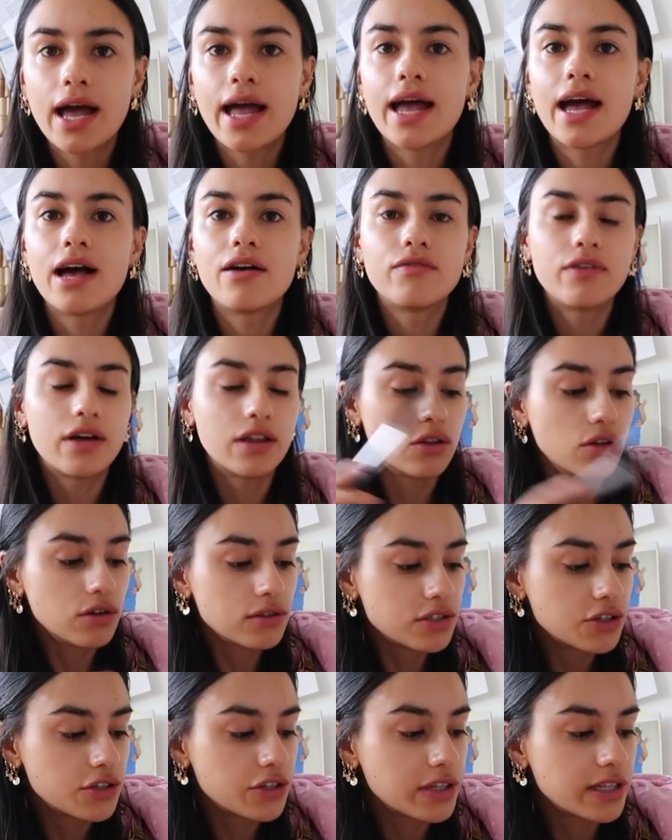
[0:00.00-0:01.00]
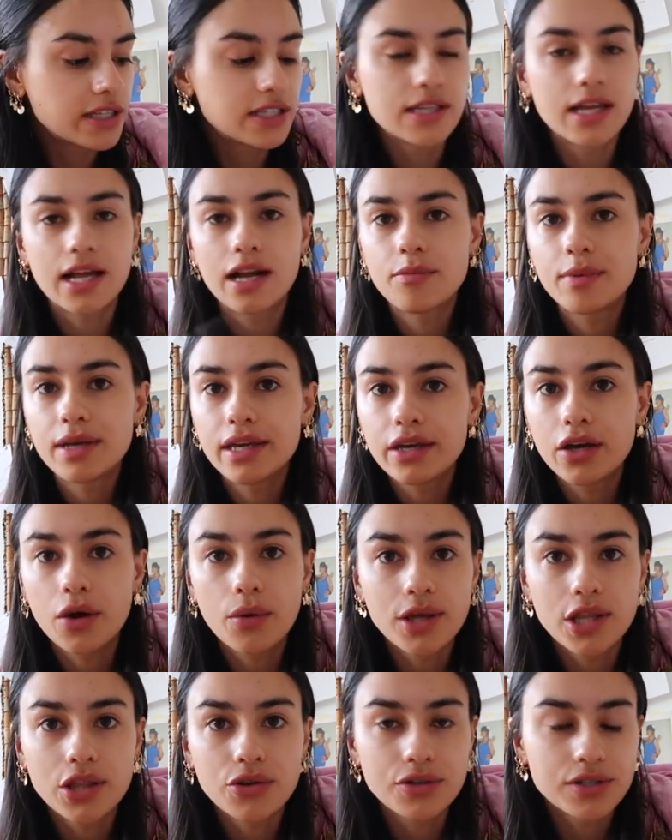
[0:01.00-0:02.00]
I have a long to-do list that I'll be
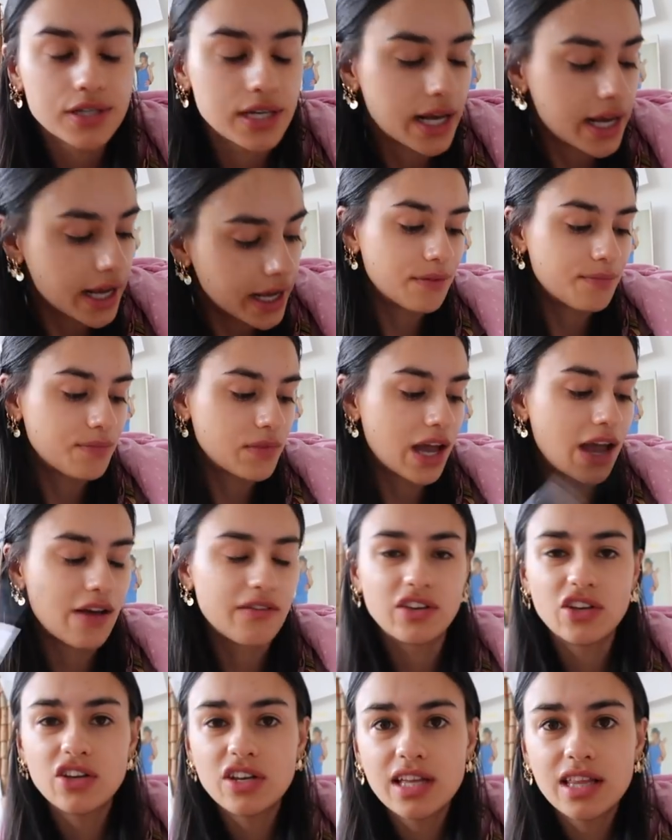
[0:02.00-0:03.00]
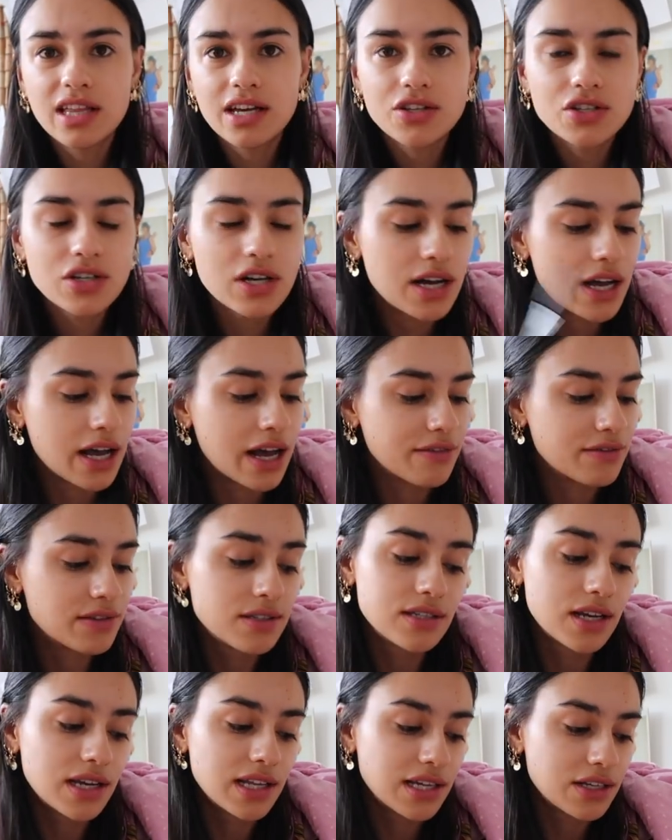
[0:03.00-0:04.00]
going through today. I have a uni lecture. I have
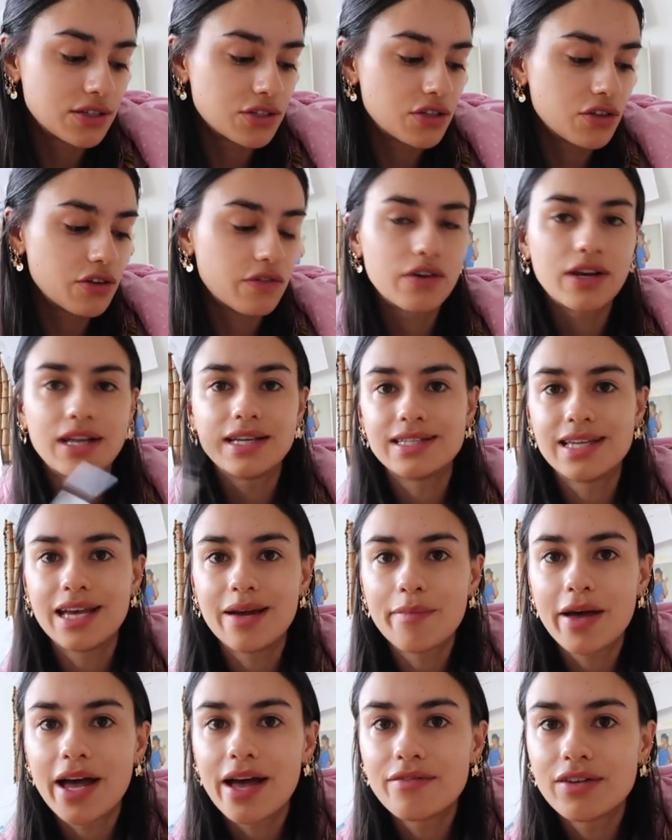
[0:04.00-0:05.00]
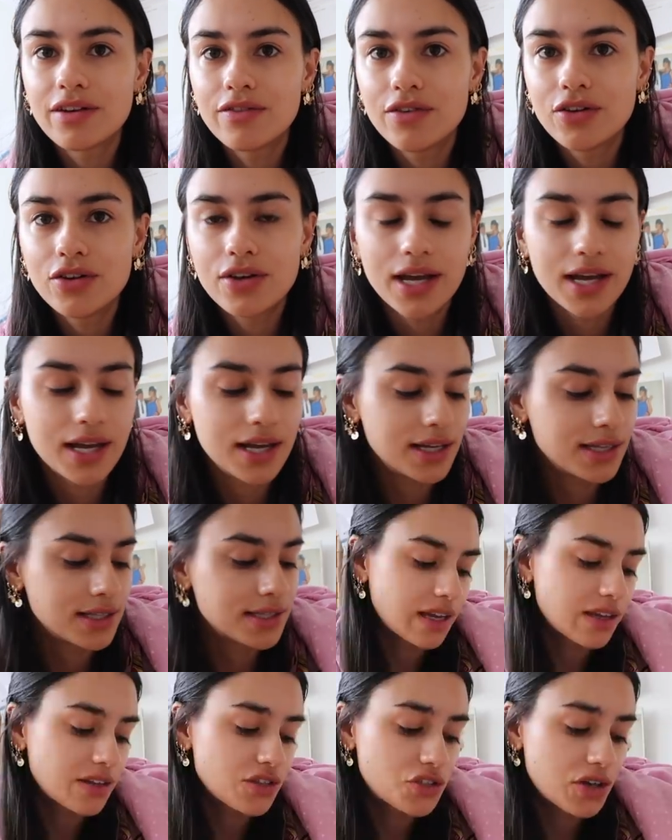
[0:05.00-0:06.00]
studying to do for an exam I have in a few
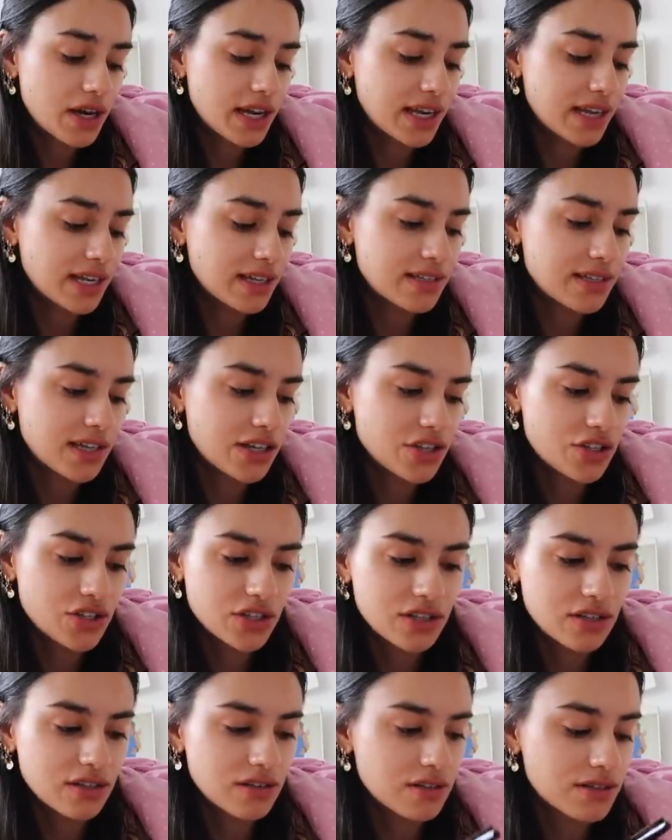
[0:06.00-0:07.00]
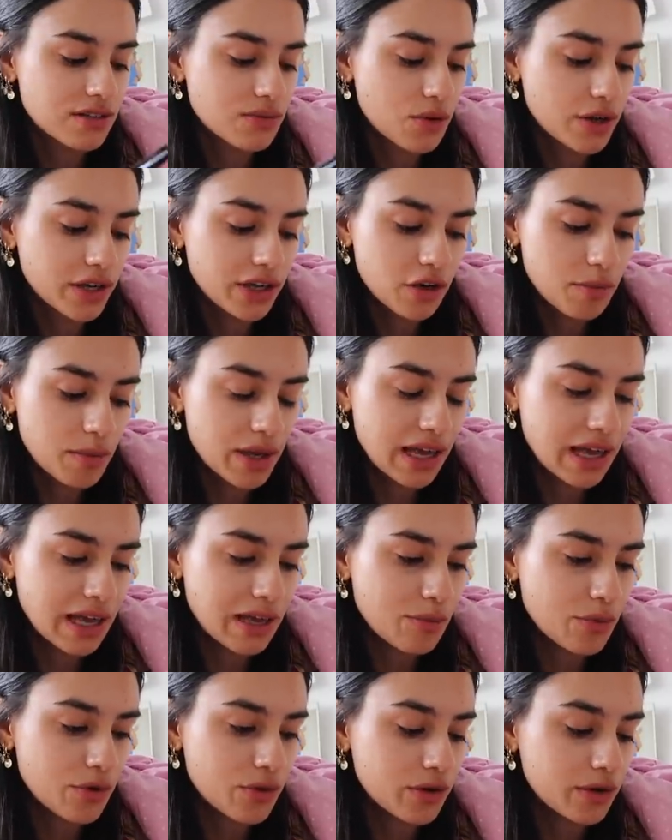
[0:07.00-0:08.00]
days. Training sessions, working on my
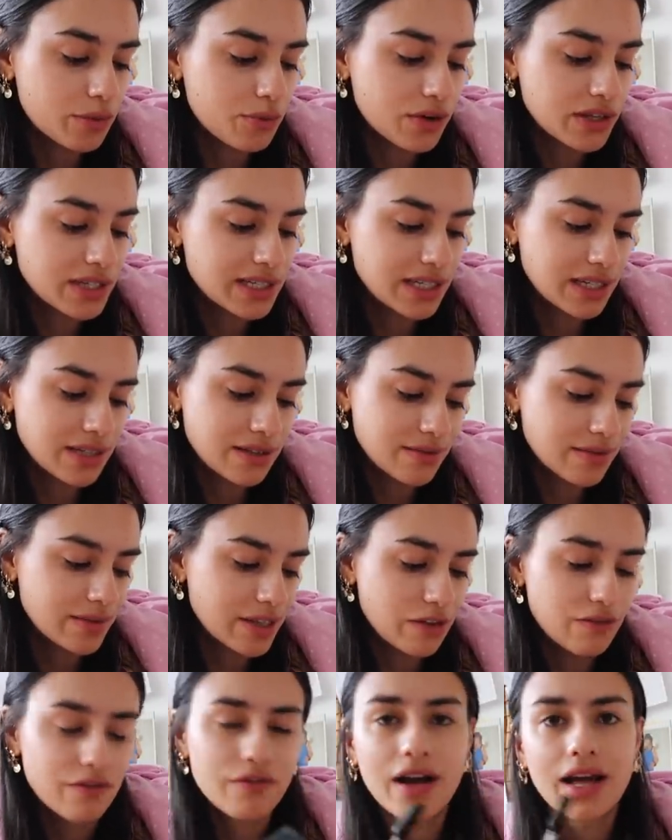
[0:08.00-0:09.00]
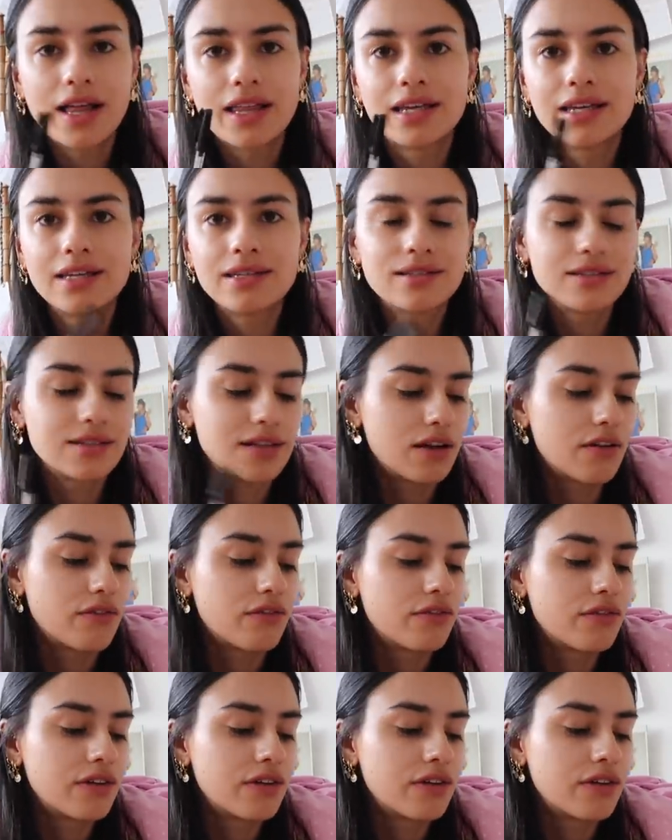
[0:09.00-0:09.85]
ebook, printing and filing stuff.